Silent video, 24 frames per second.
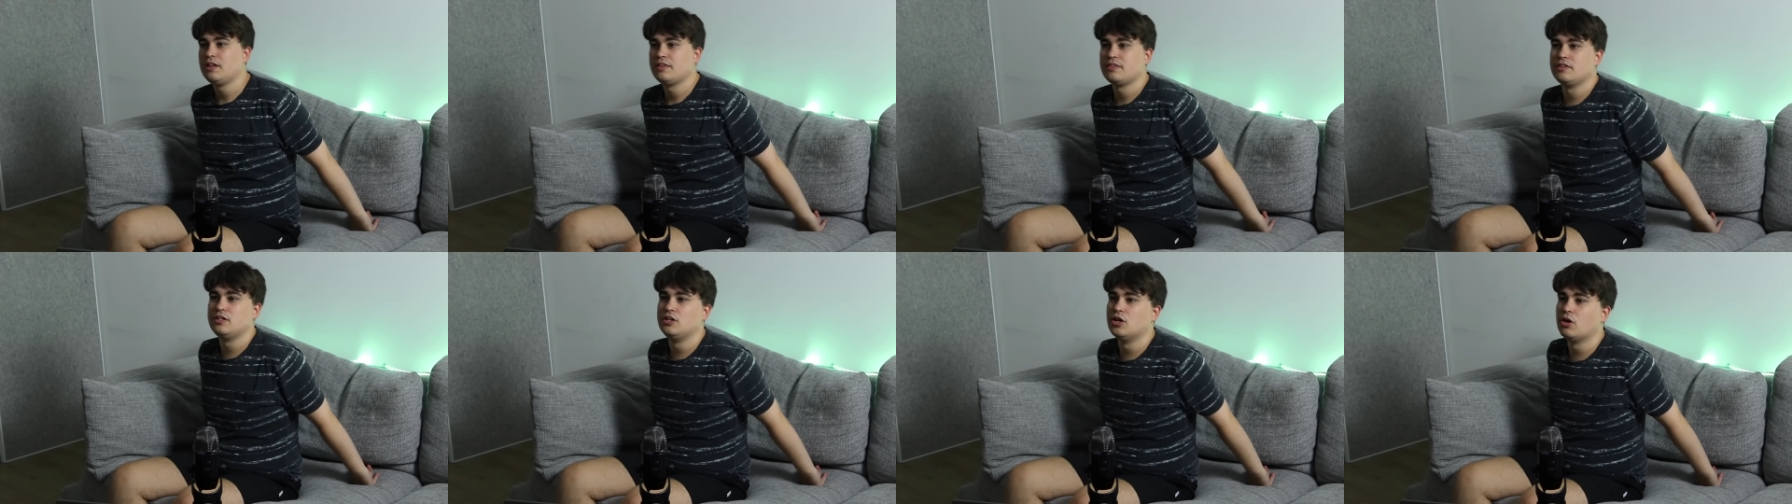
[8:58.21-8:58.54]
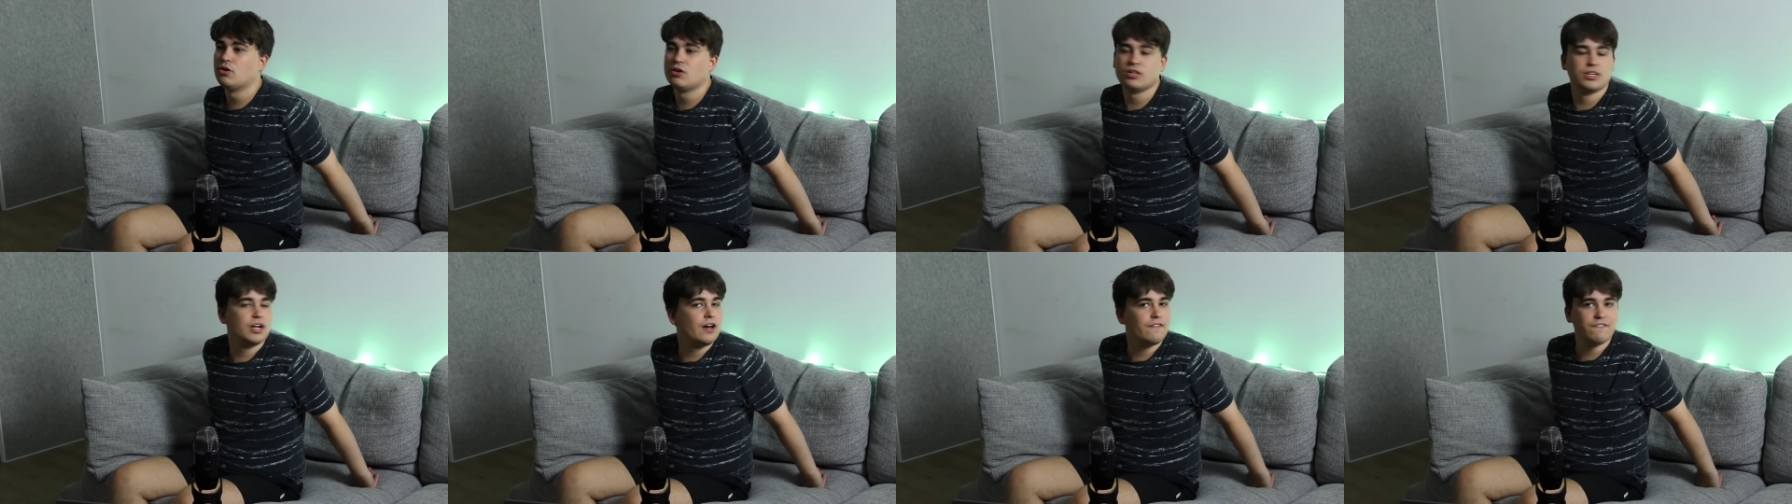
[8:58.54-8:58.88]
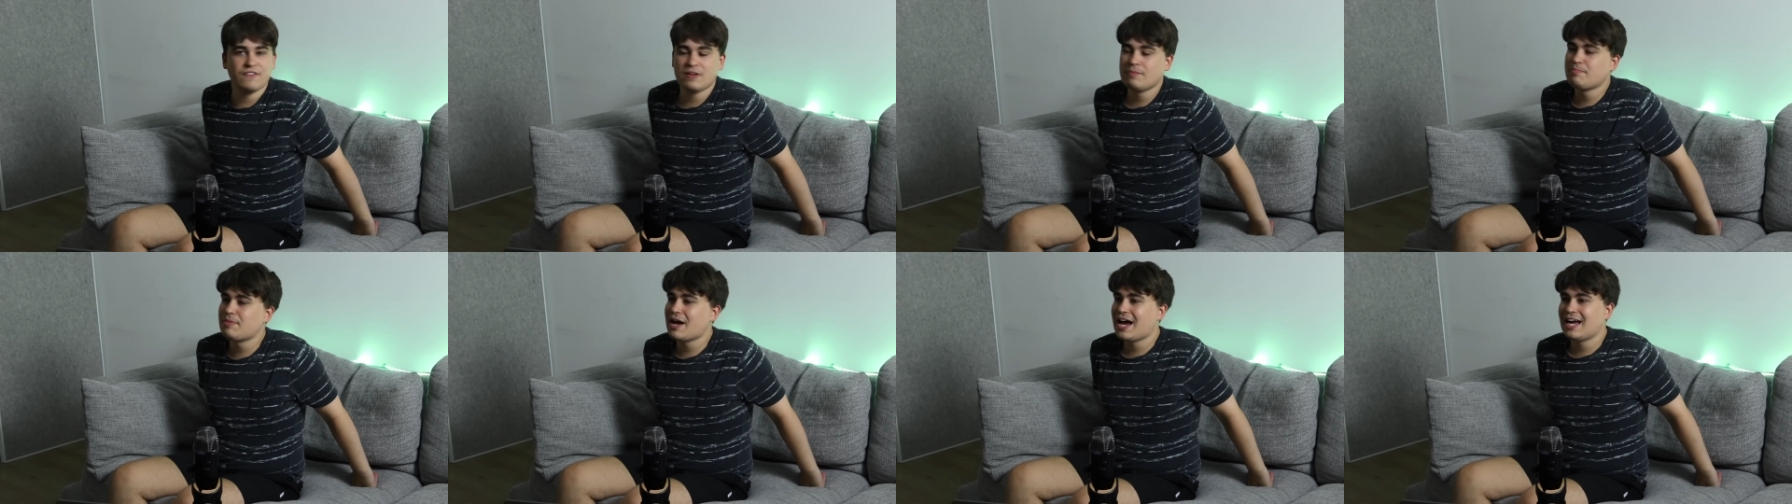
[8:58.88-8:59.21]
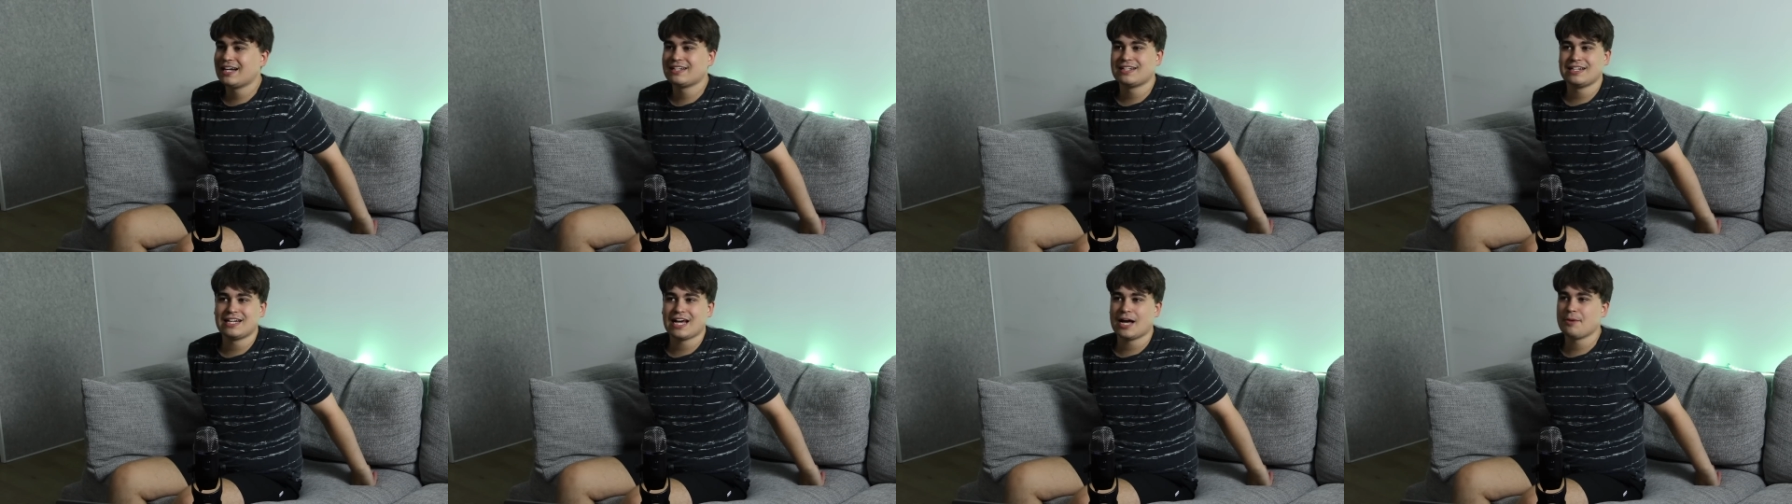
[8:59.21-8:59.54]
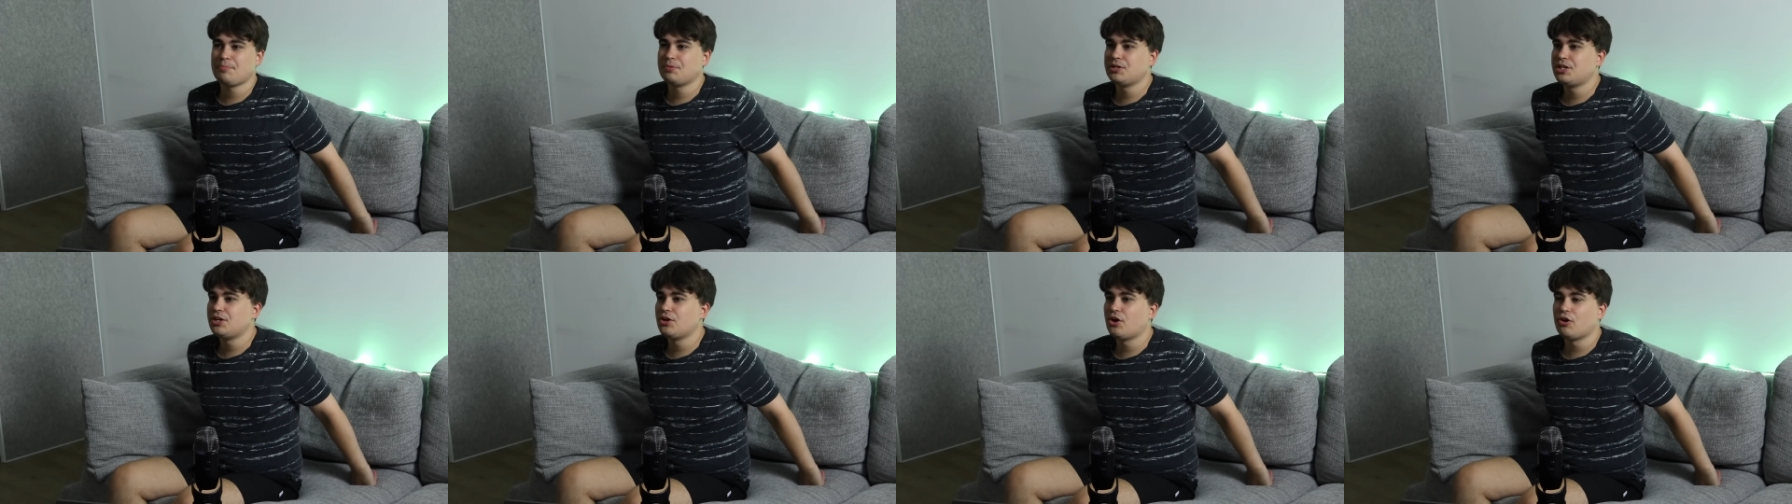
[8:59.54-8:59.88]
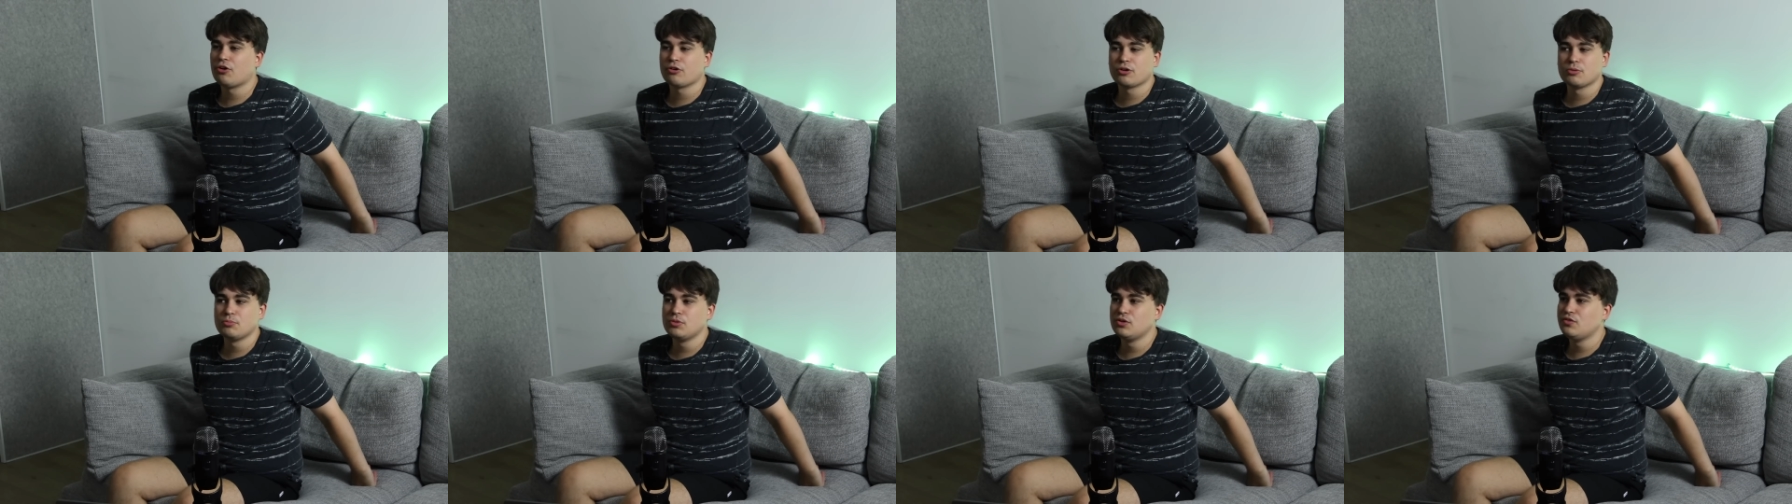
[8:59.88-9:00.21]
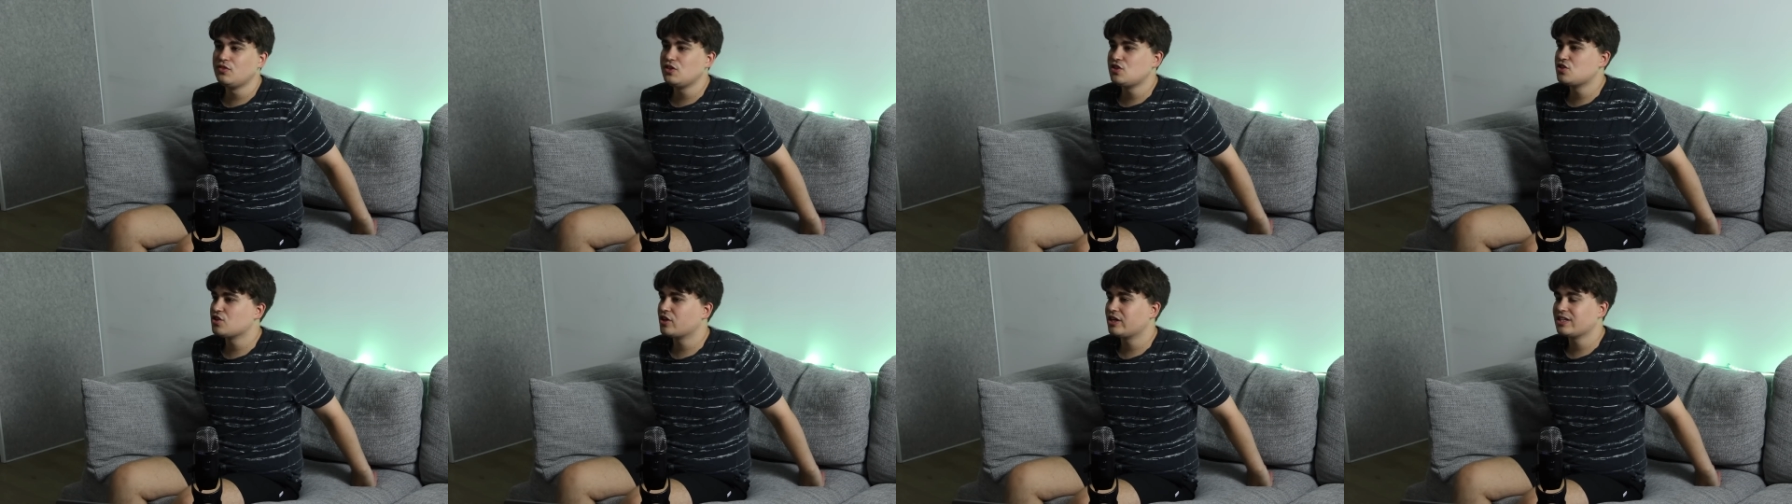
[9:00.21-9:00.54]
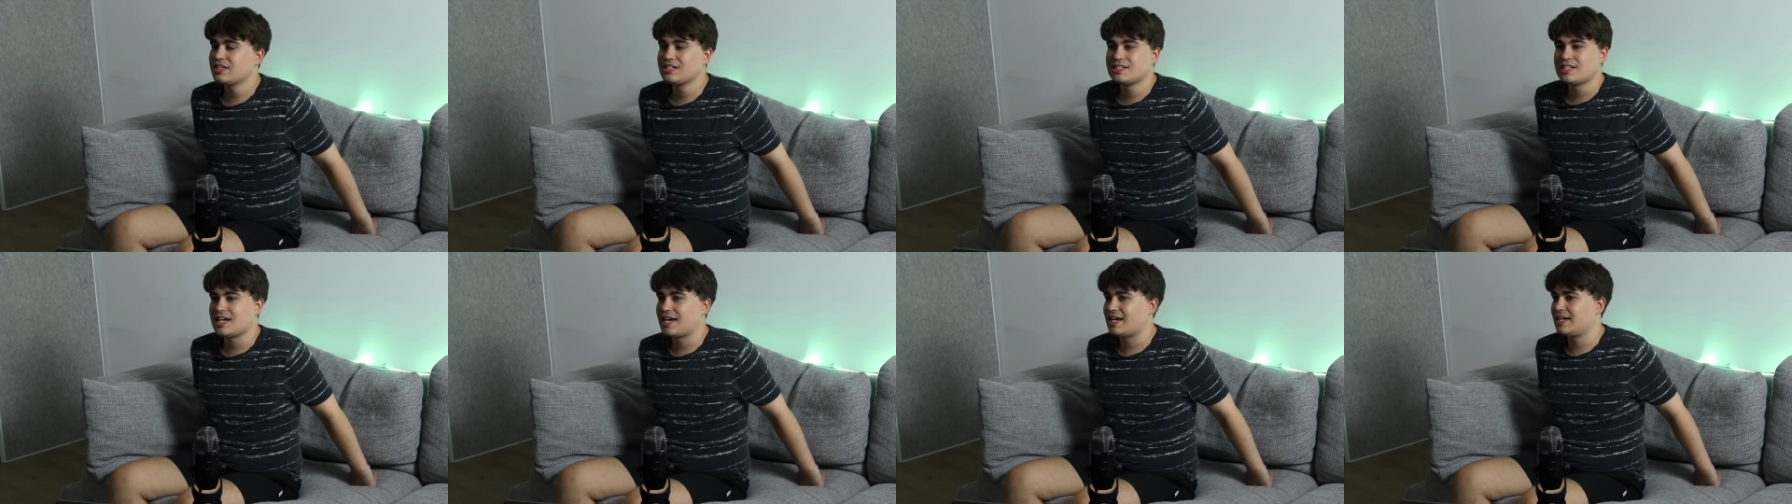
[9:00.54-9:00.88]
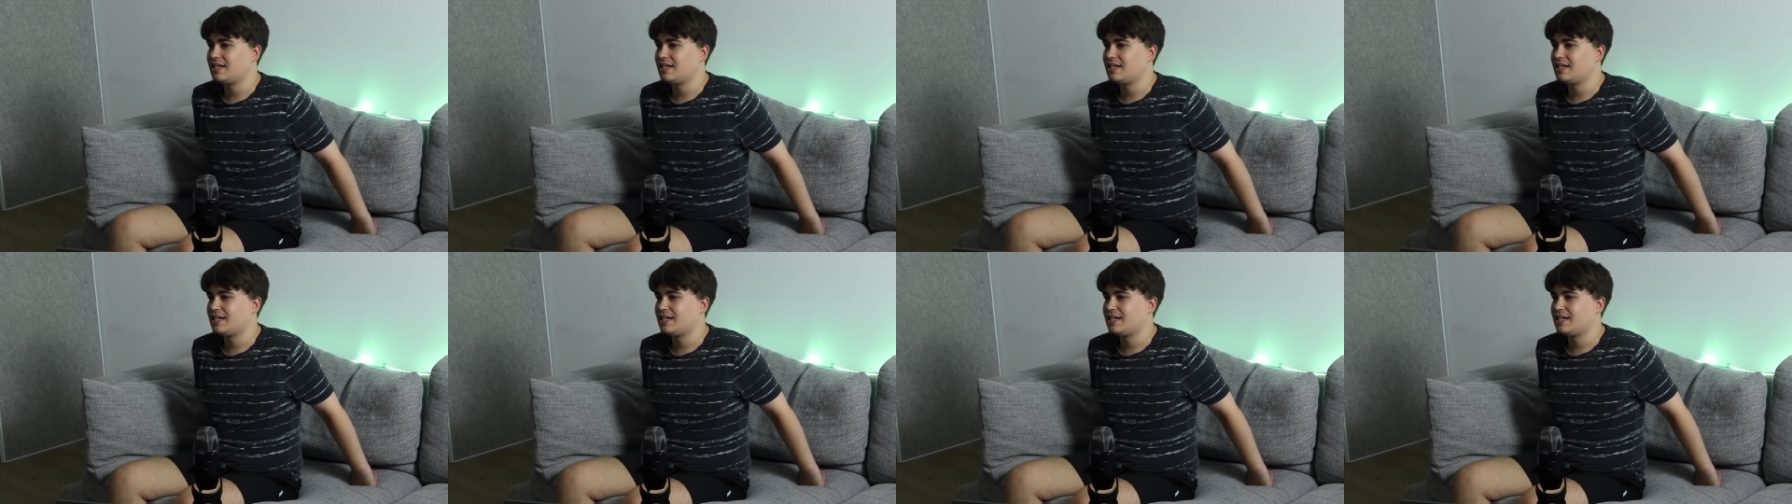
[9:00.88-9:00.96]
You know what? Nothing bad can happen in a horror movie during the day.